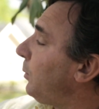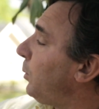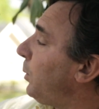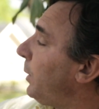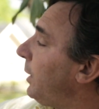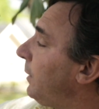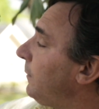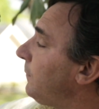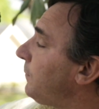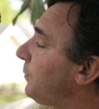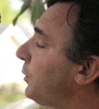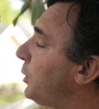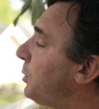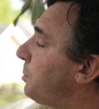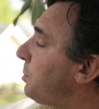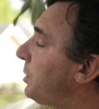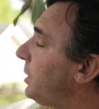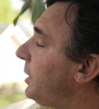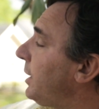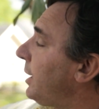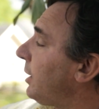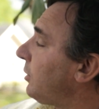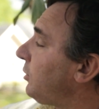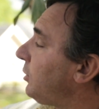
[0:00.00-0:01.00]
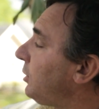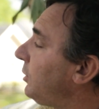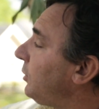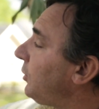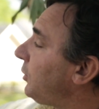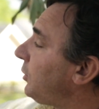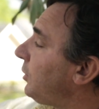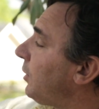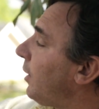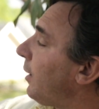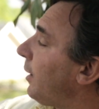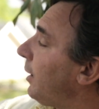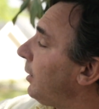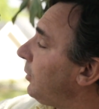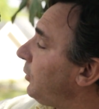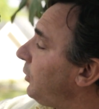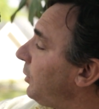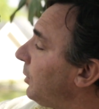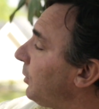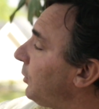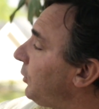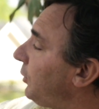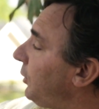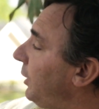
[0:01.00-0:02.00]
when fruit production
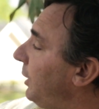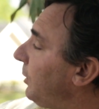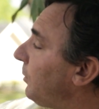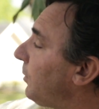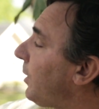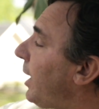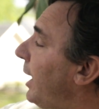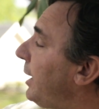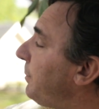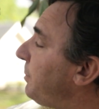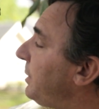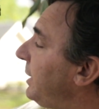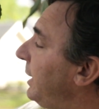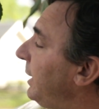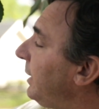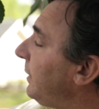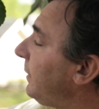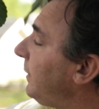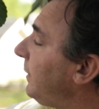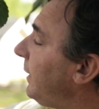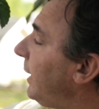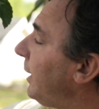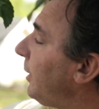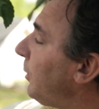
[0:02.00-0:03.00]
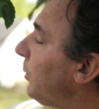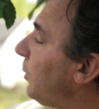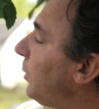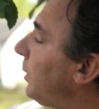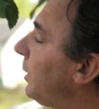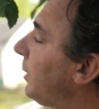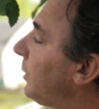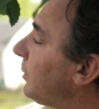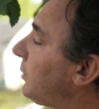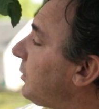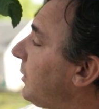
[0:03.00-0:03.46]
starts, you'll see ripening that will